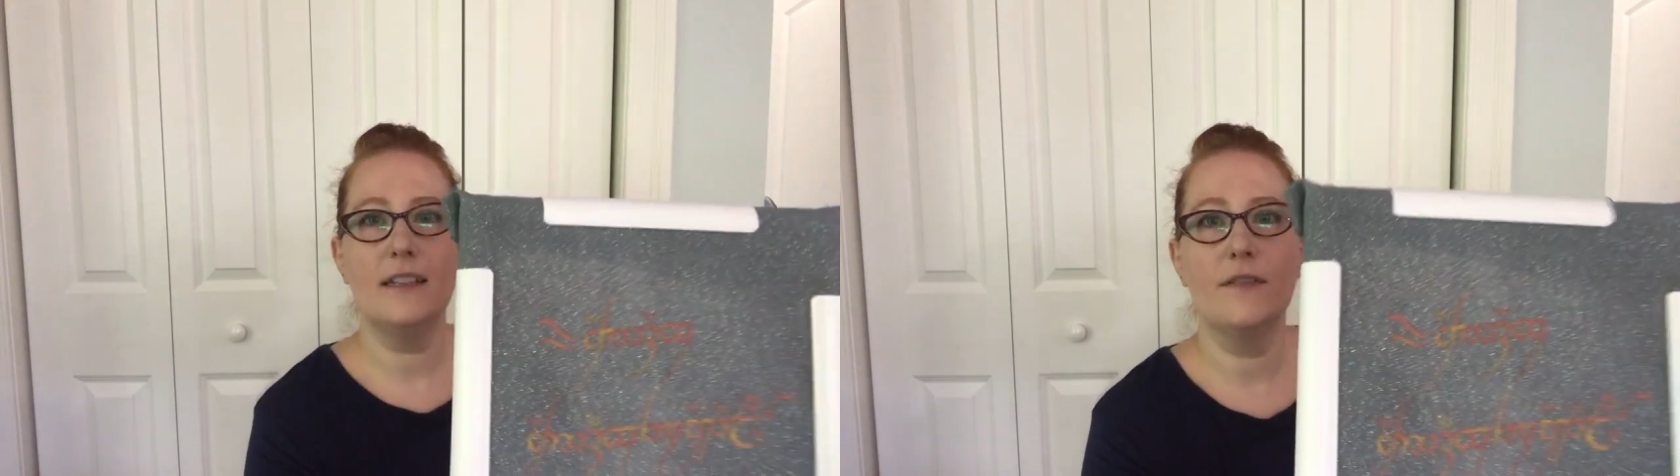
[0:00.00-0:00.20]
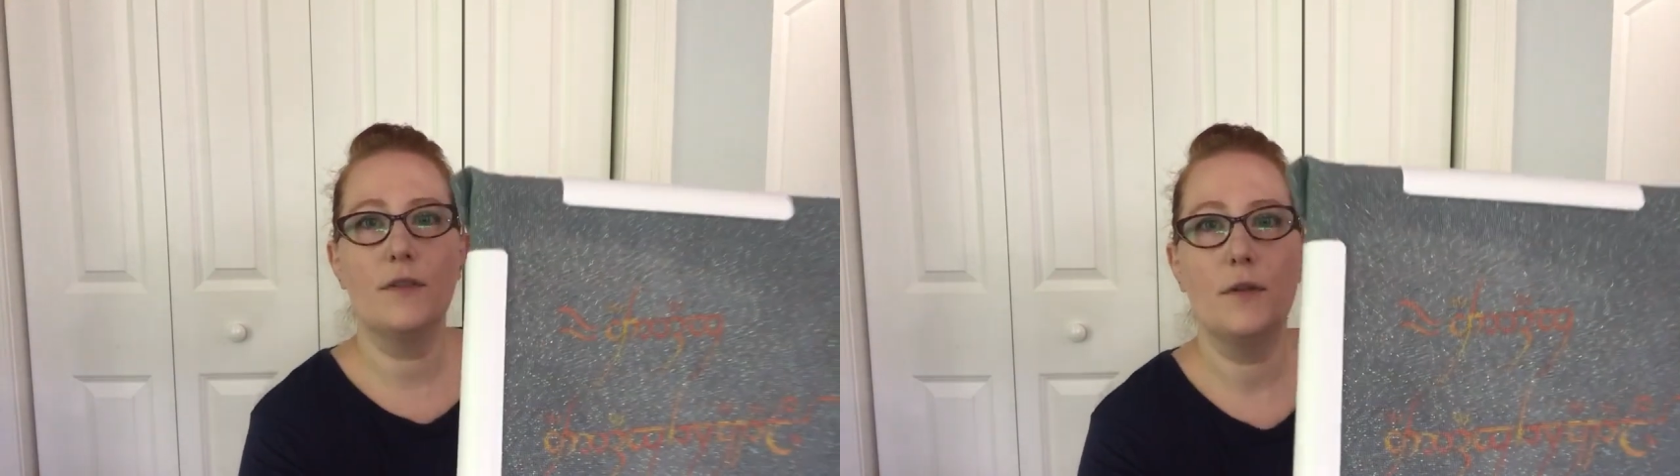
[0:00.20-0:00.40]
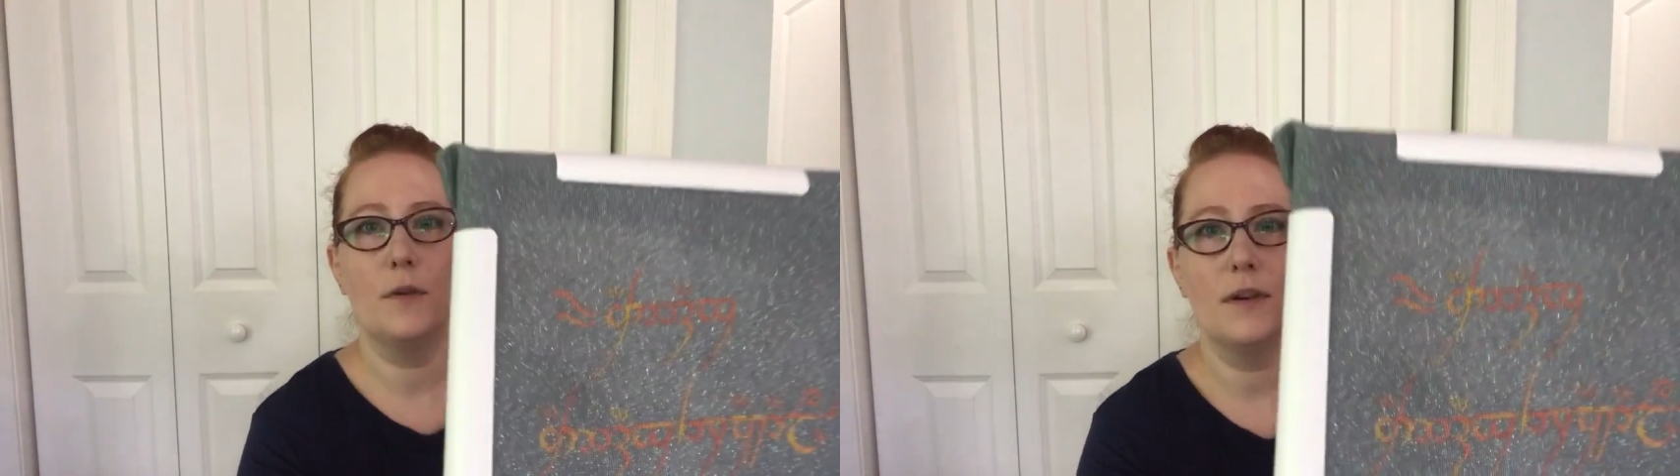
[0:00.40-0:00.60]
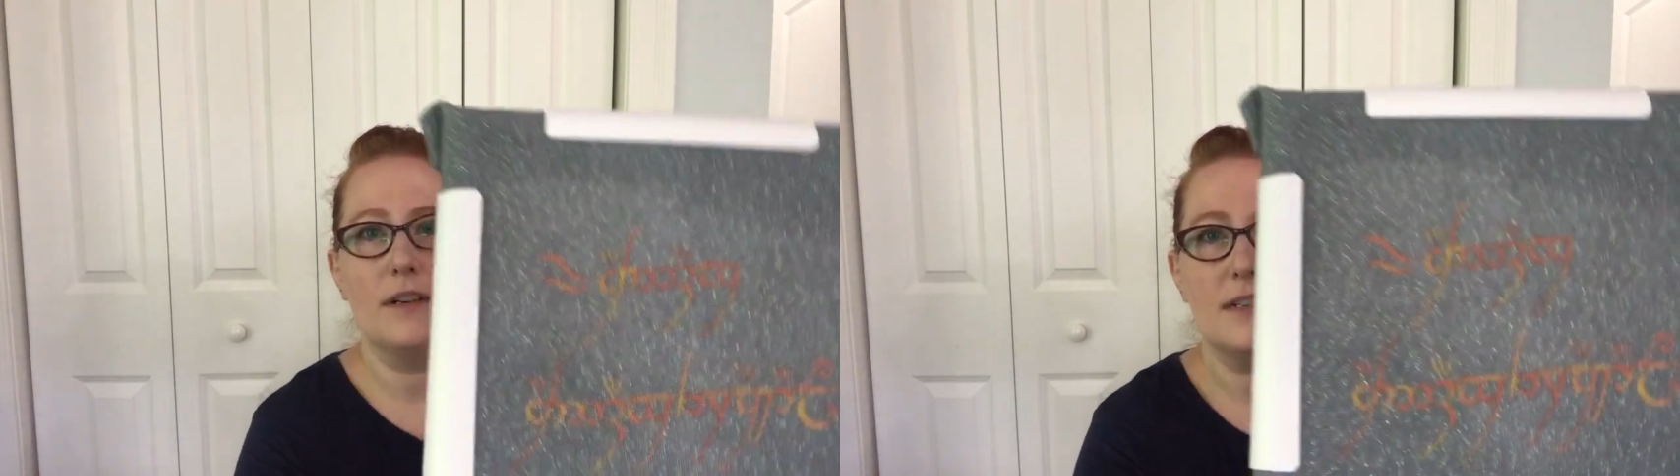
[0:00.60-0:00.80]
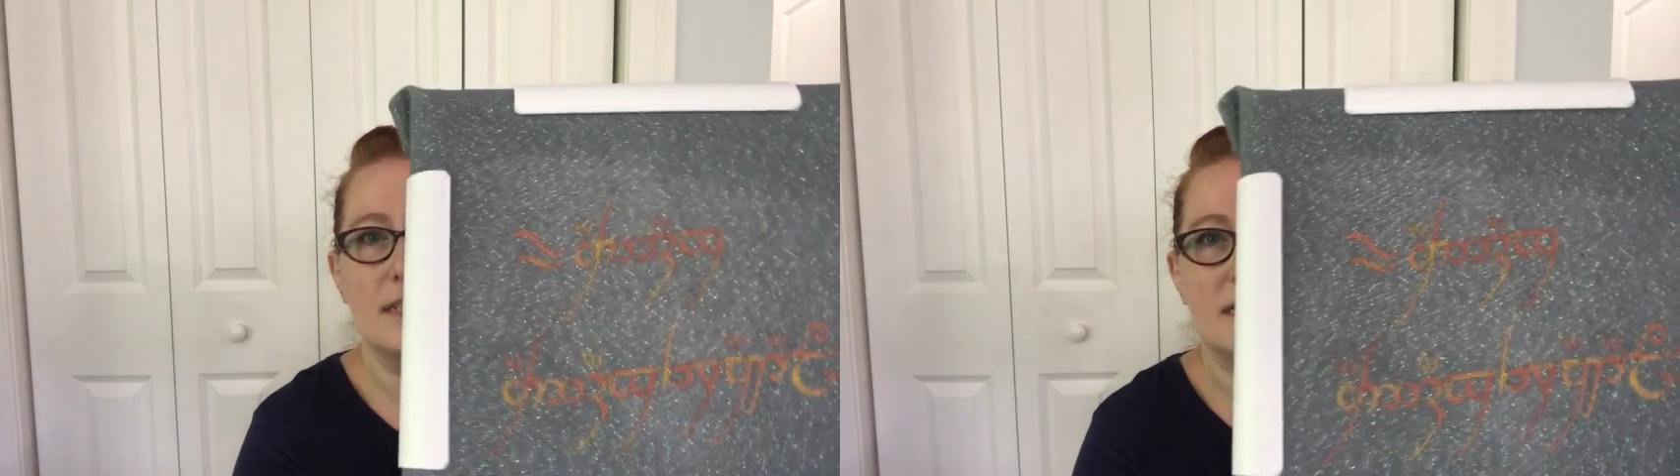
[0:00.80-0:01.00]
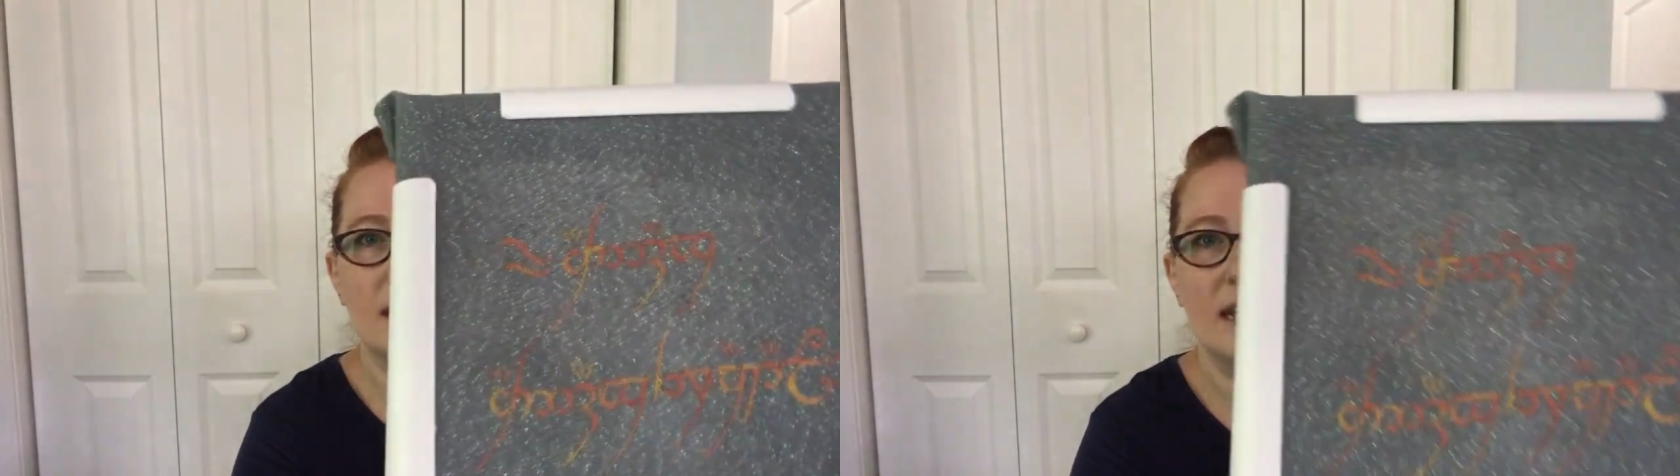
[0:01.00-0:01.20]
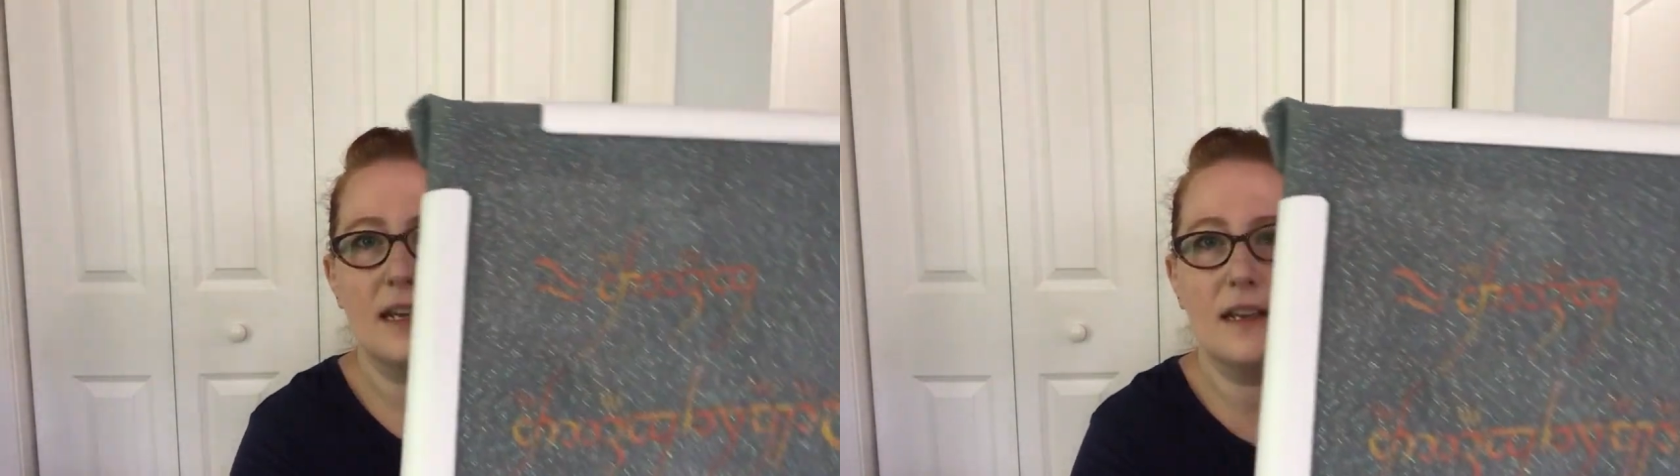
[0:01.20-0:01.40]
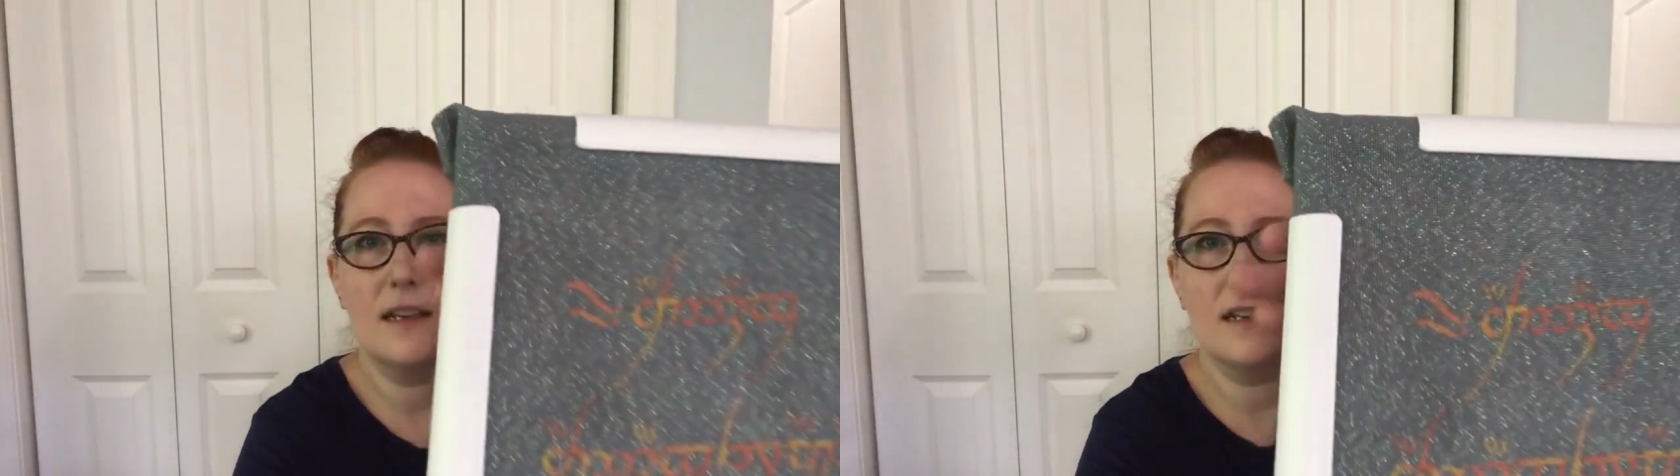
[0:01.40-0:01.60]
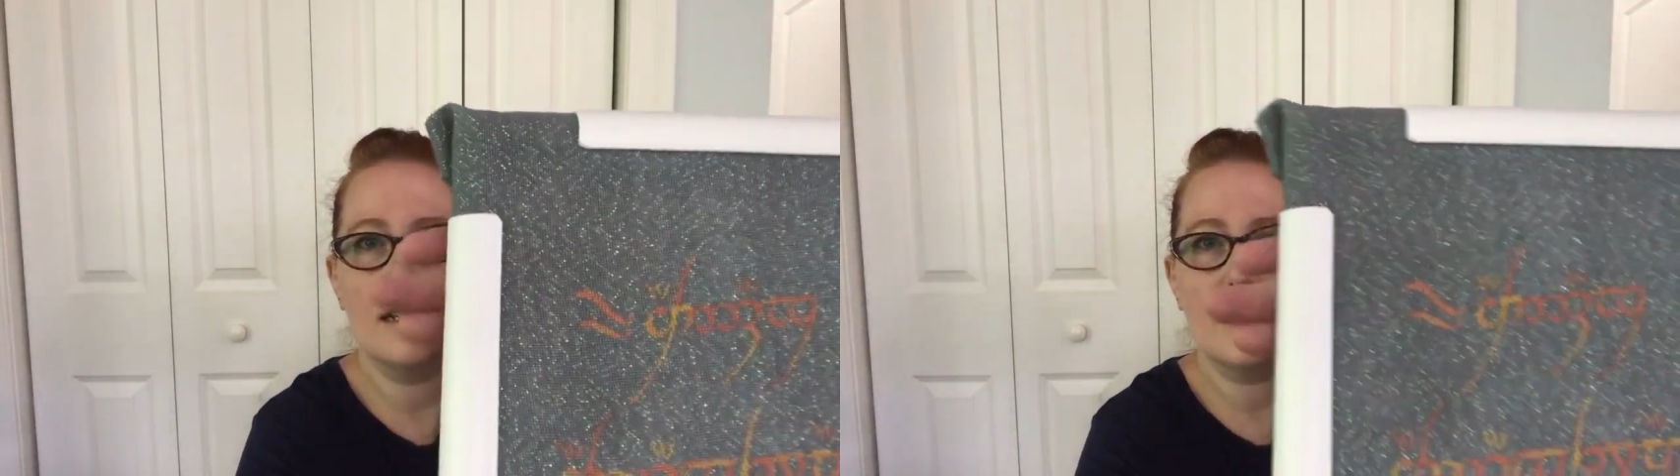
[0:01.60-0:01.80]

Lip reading: of course, and